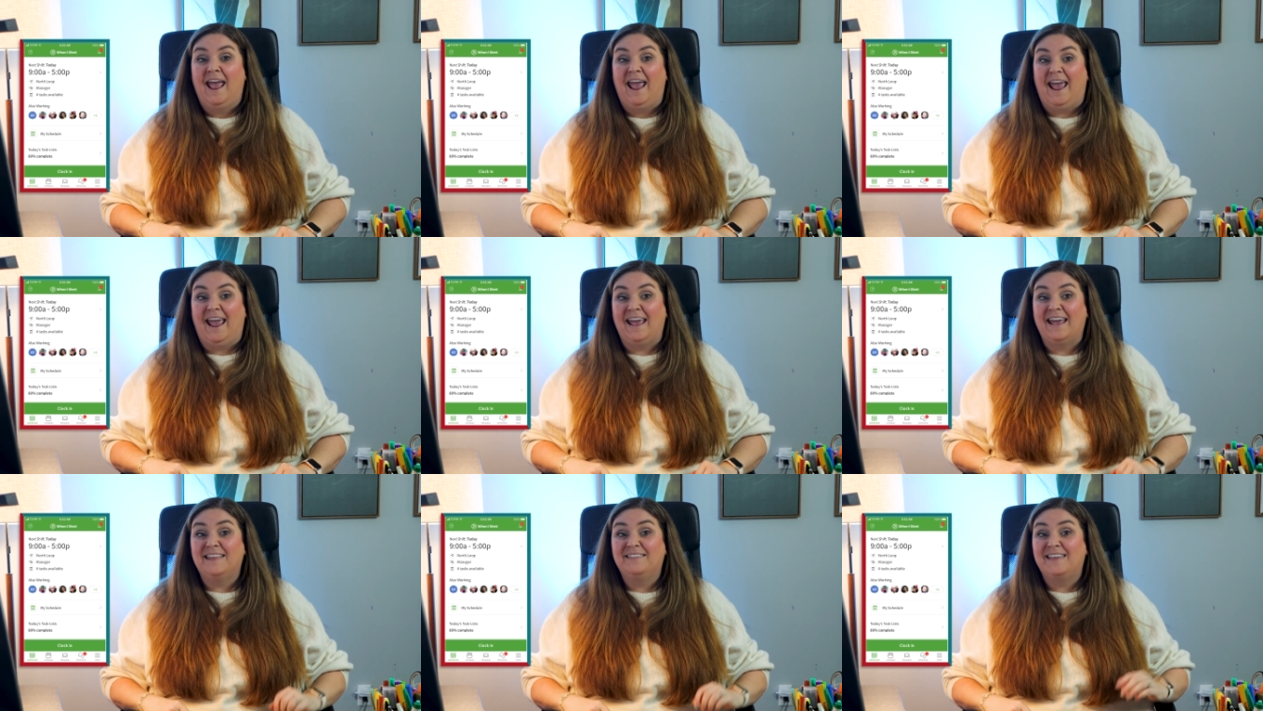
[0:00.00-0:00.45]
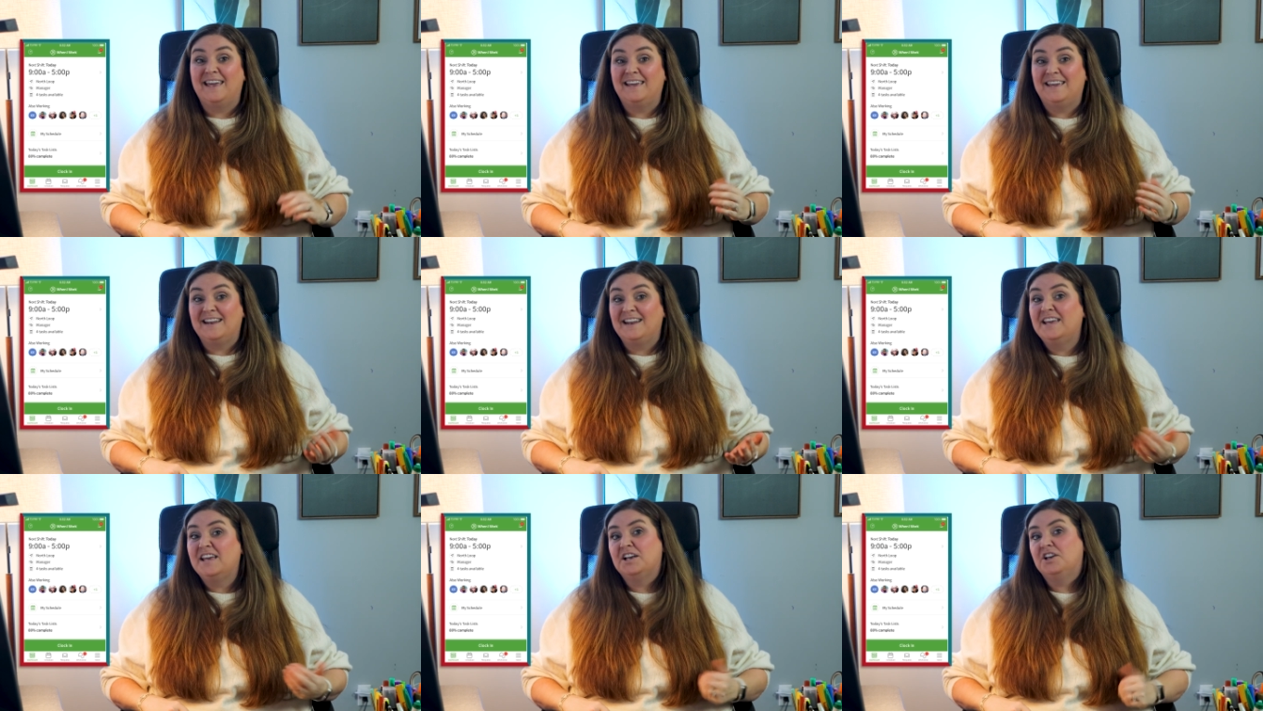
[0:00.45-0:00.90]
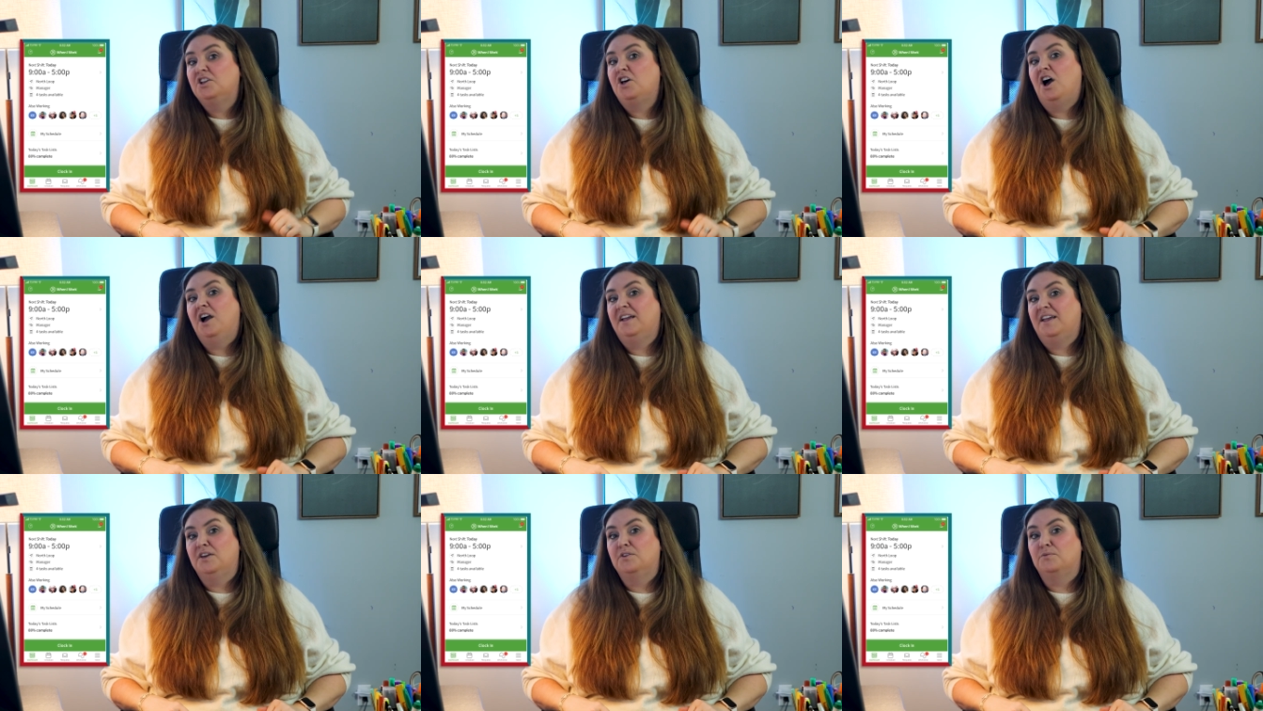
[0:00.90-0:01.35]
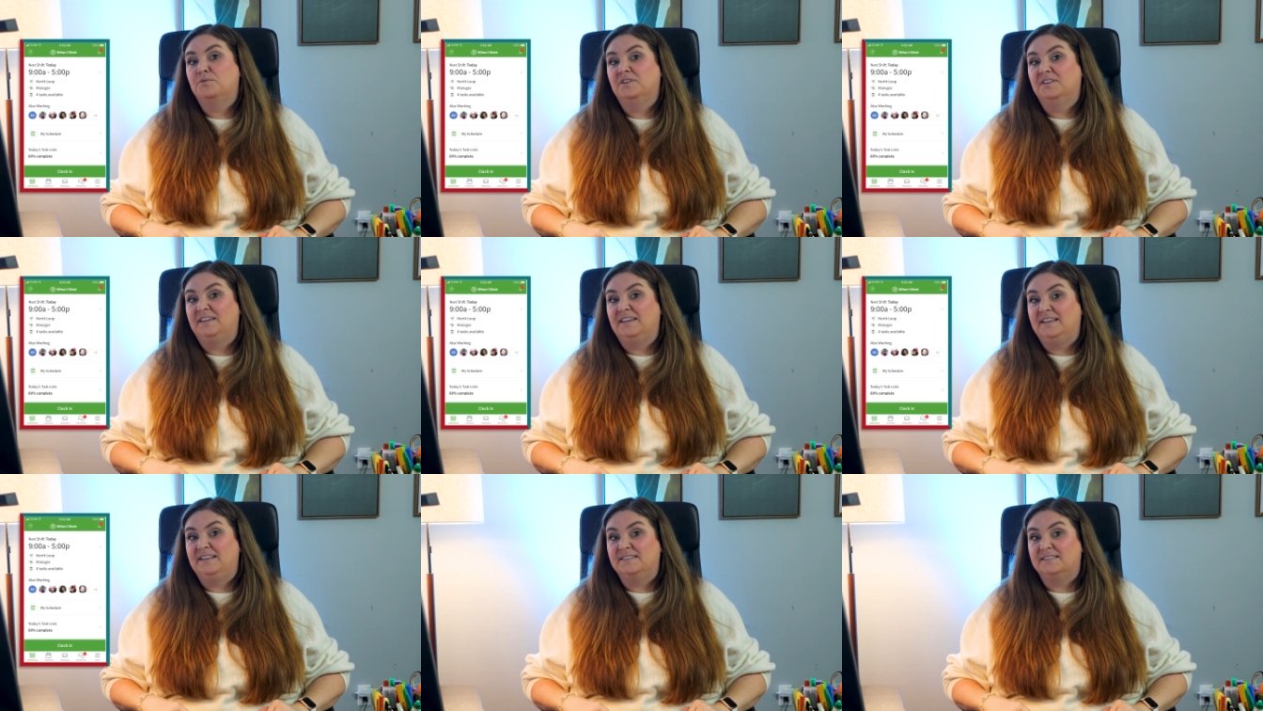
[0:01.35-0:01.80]
and they can hit clock in
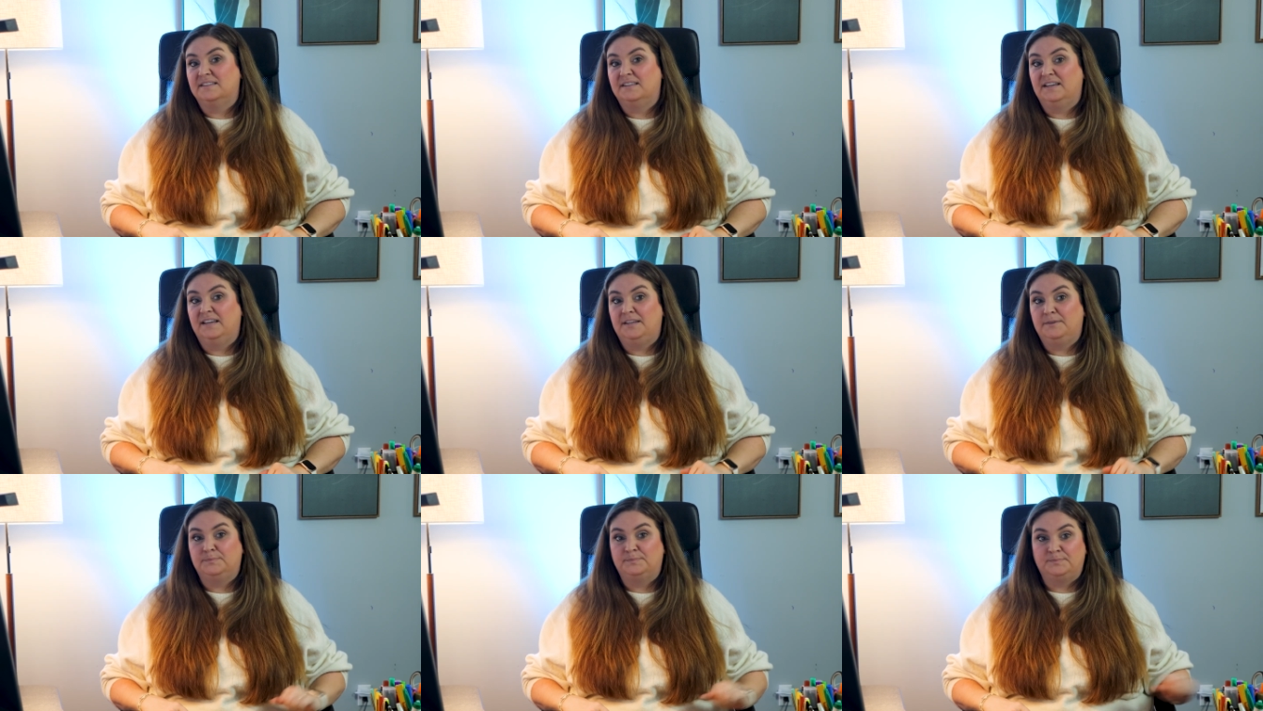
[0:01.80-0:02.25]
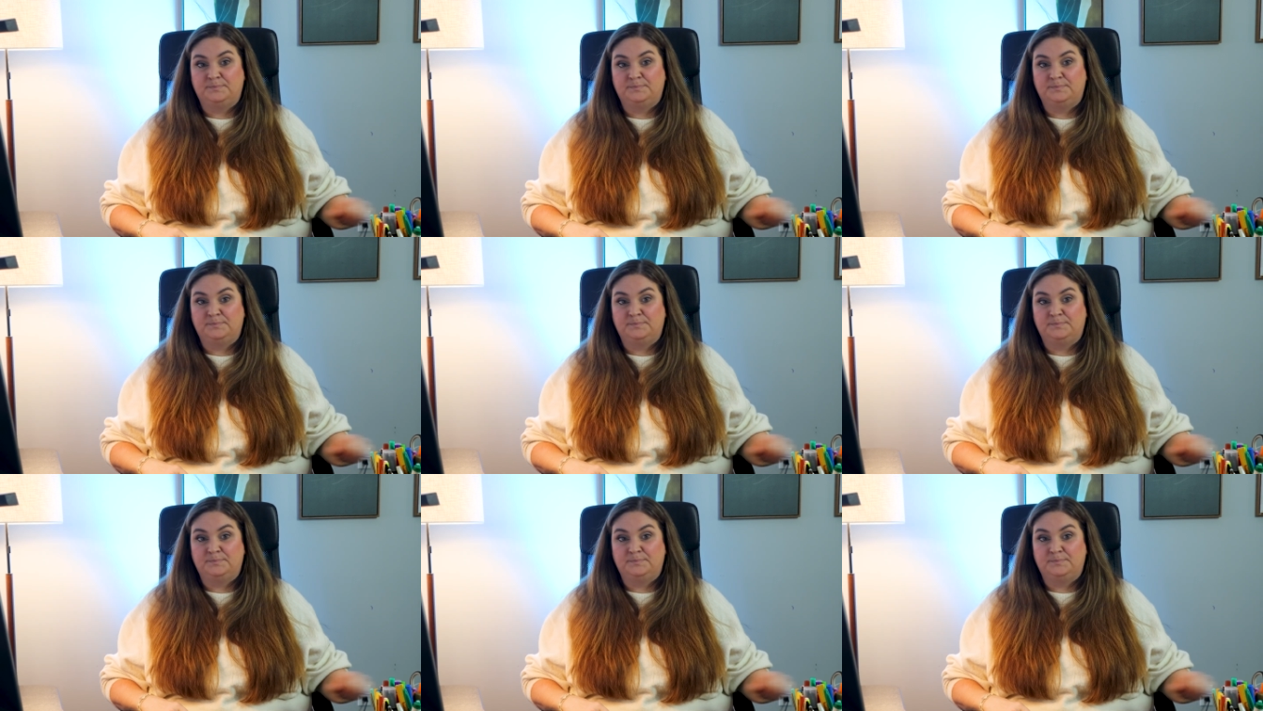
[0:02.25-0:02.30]
really easily.